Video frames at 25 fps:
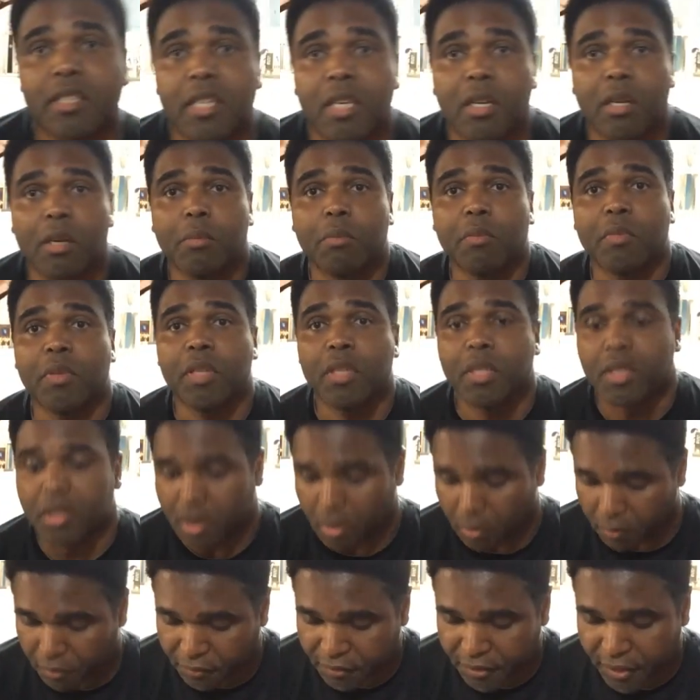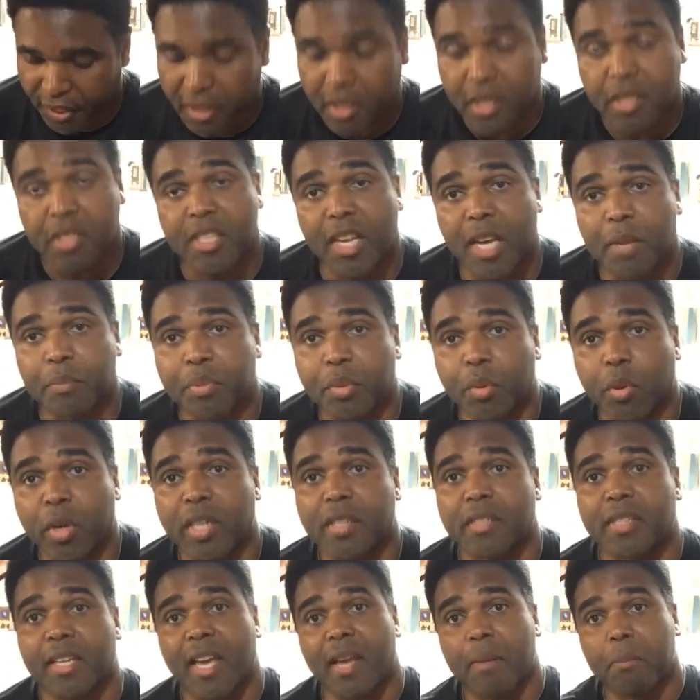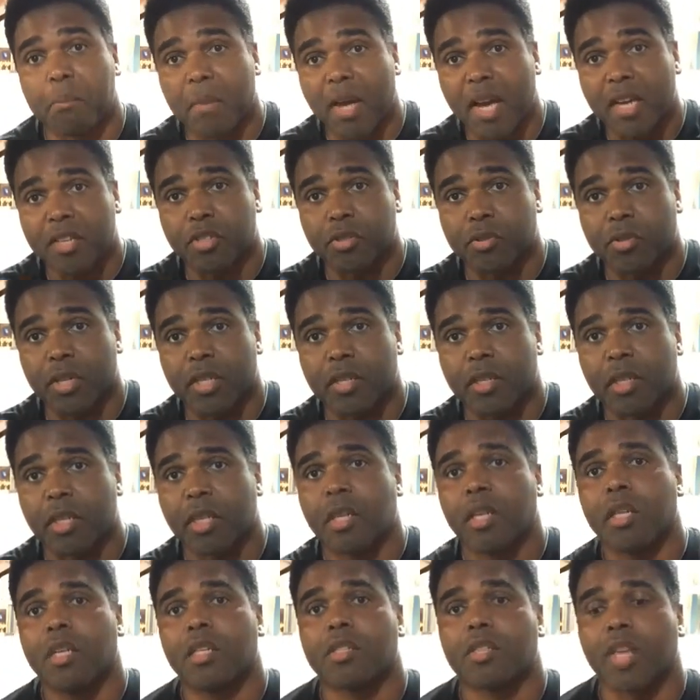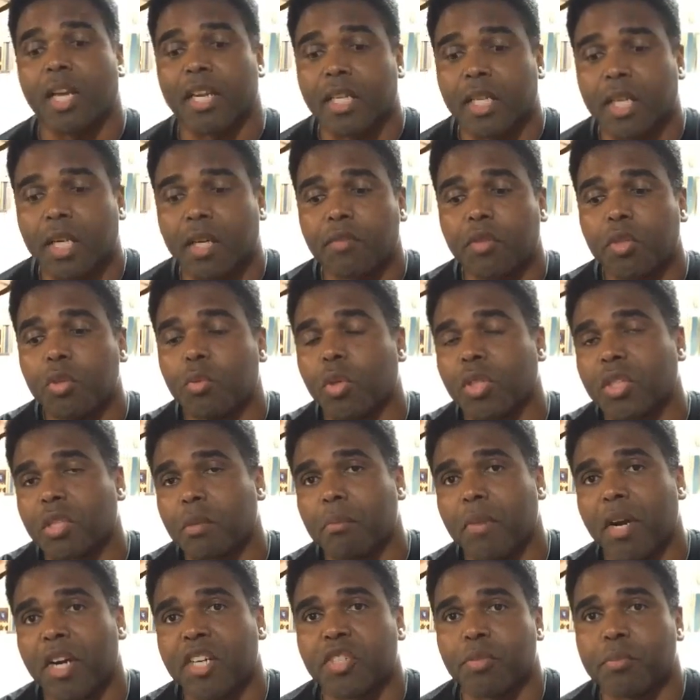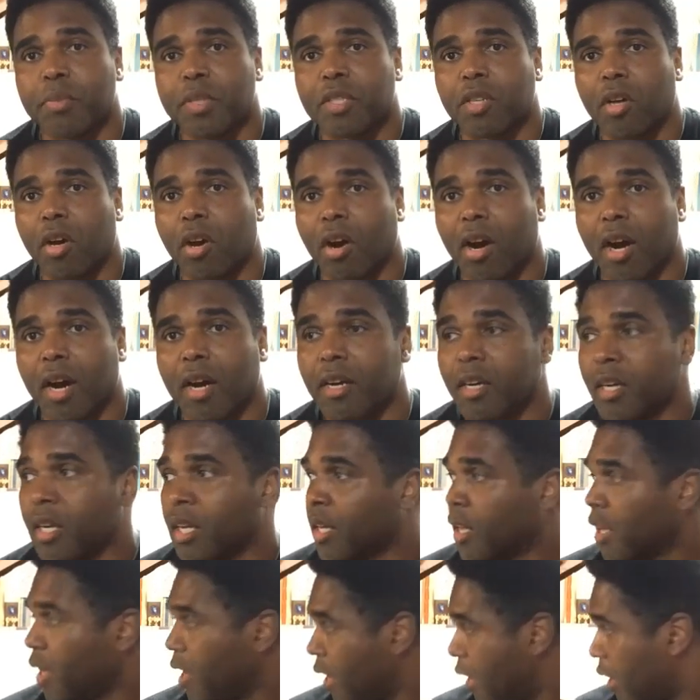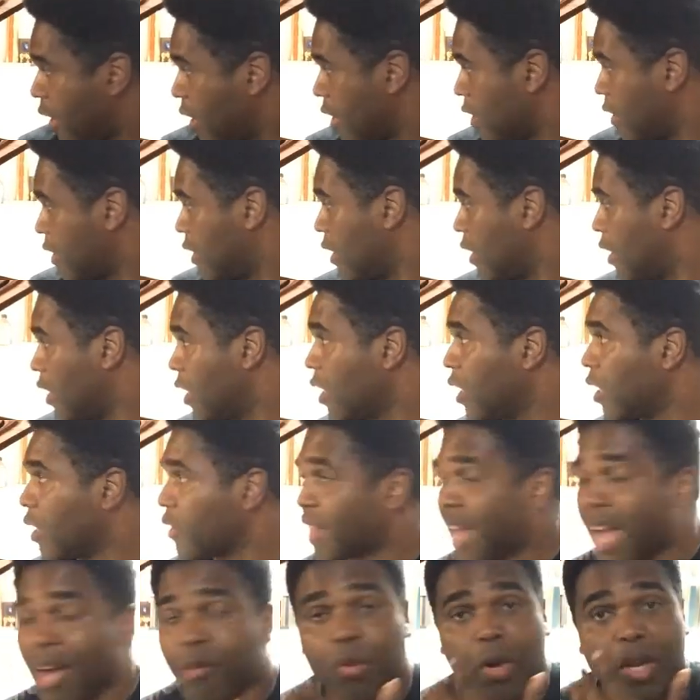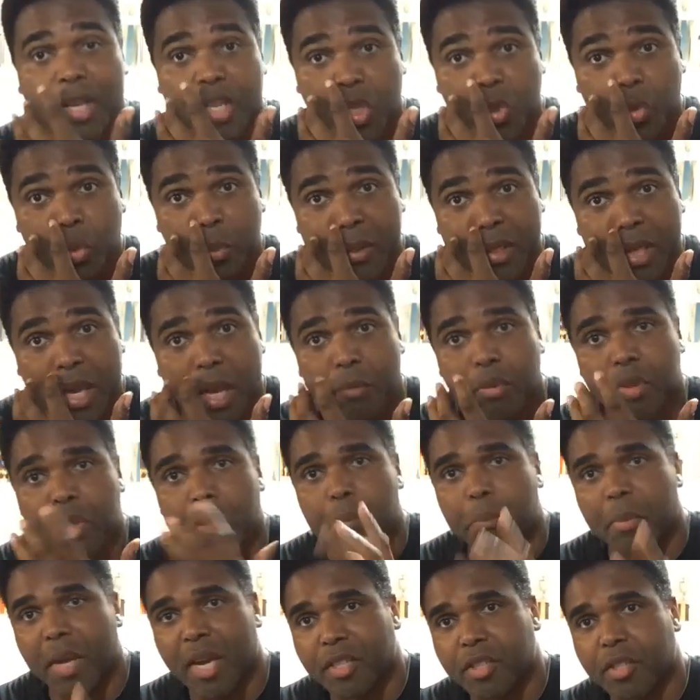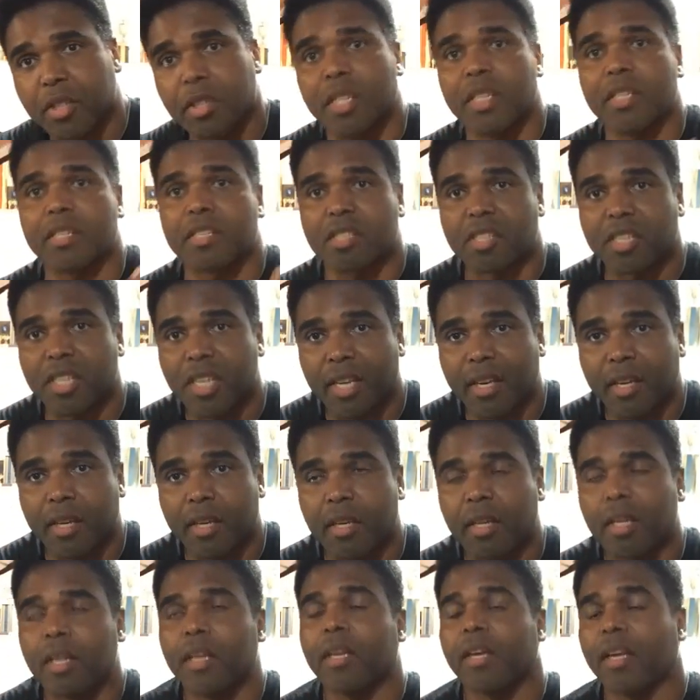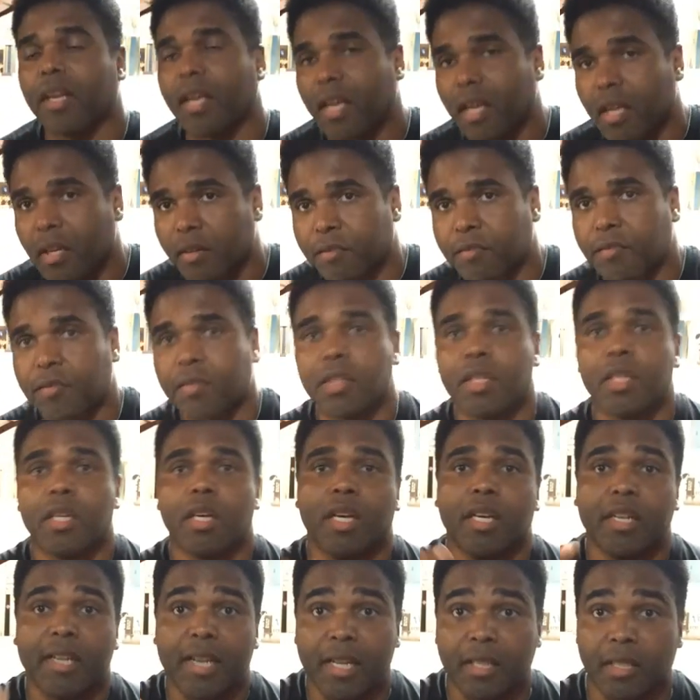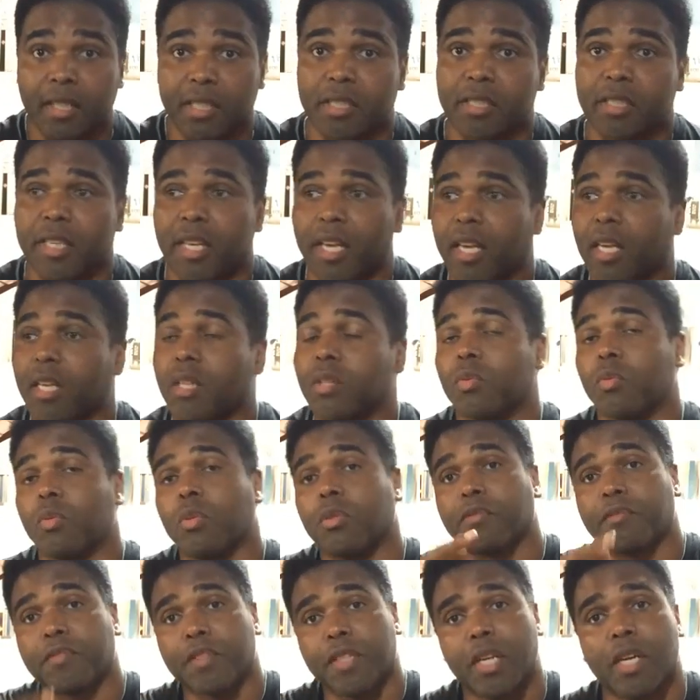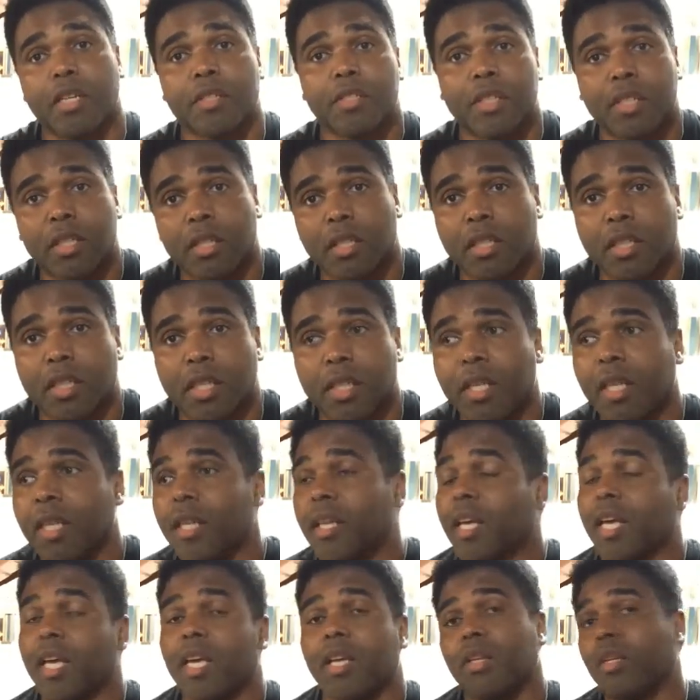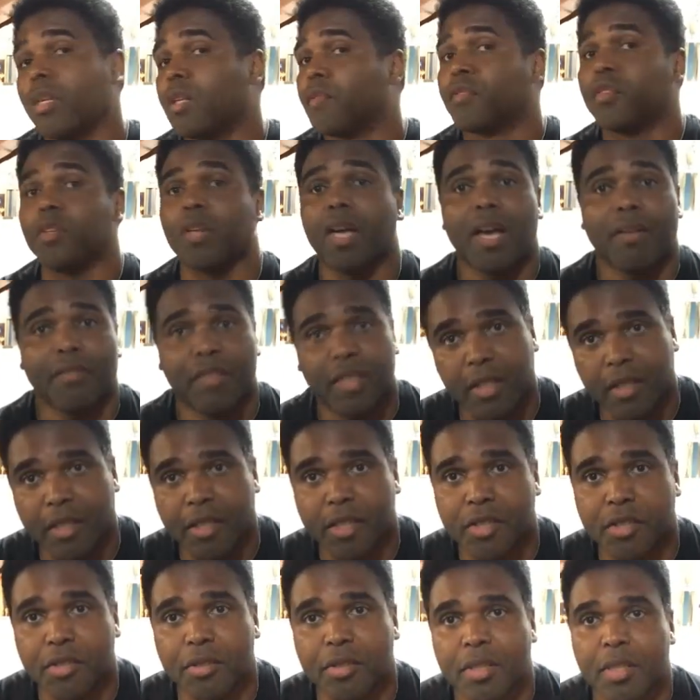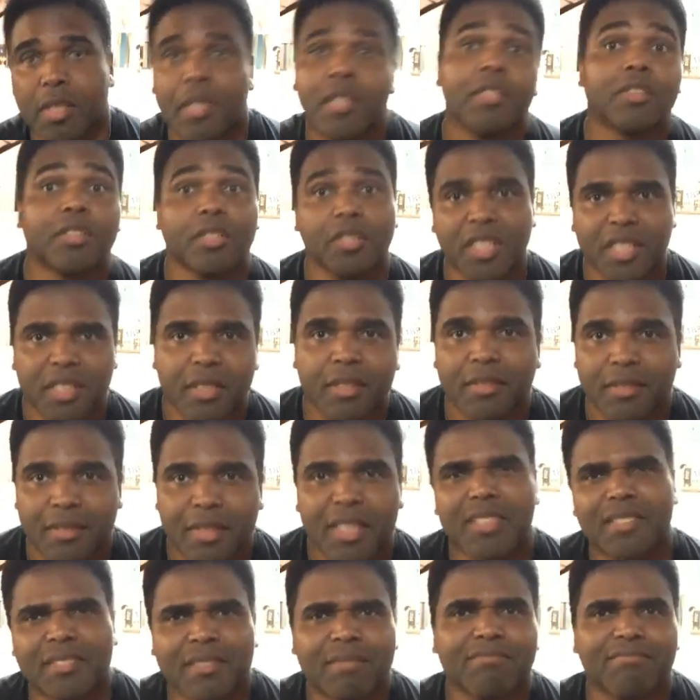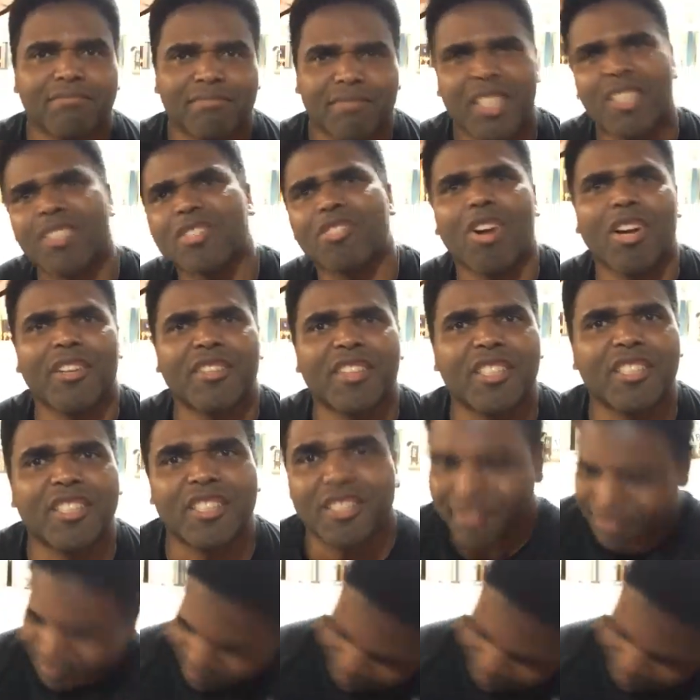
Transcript: some some fixed set points and measure it so I can give you what the measurements are and uh, that way you'll be able to measure and see if an LSA will fit under your hood and if you have any issues. So let's, let's, let's start this.